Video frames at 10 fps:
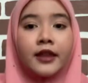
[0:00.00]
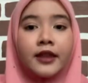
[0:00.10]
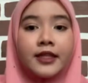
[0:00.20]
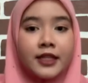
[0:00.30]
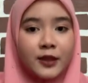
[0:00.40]

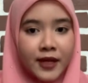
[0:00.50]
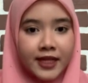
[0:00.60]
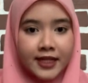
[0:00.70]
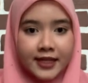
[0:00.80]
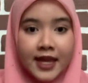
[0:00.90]
This is made
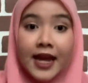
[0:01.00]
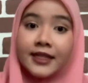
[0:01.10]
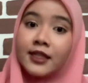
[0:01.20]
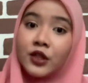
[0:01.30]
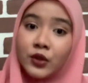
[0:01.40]
easy as
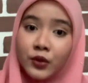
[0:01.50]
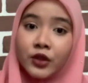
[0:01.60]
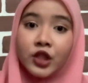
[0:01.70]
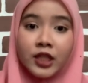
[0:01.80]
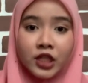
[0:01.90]
the school
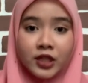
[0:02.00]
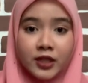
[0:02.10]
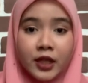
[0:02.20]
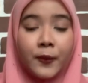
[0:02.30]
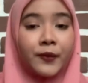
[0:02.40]
she teaches
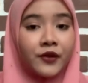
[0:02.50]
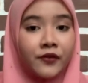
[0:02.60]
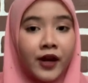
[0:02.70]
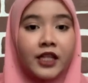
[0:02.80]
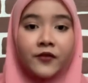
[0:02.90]
in
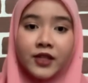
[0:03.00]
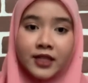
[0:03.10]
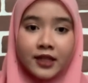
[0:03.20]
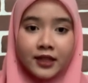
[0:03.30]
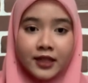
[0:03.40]
provides
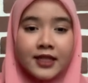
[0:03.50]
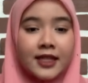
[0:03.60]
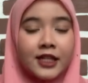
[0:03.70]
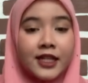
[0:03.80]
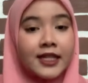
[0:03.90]
facilities
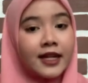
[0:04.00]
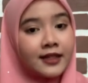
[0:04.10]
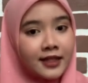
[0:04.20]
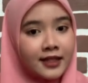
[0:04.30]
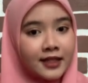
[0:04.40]
such as
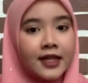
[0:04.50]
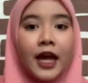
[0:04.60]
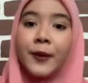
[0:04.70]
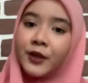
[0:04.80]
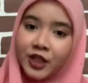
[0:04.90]
LCDs
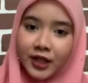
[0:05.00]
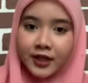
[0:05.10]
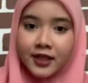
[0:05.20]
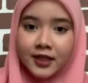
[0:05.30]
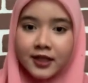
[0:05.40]
and
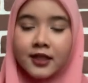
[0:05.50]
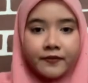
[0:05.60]
projectors.